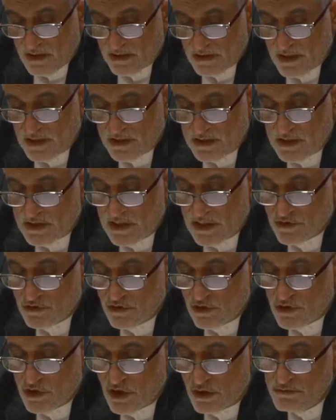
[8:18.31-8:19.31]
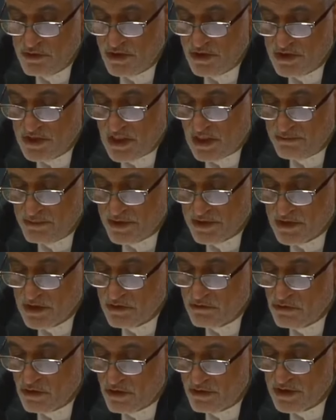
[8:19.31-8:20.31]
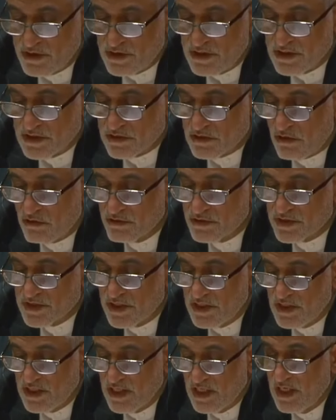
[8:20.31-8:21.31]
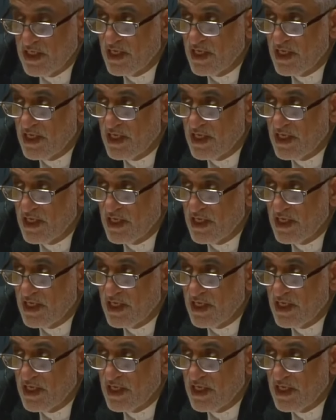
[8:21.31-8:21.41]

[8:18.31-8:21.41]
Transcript: The international community, and particularly this council,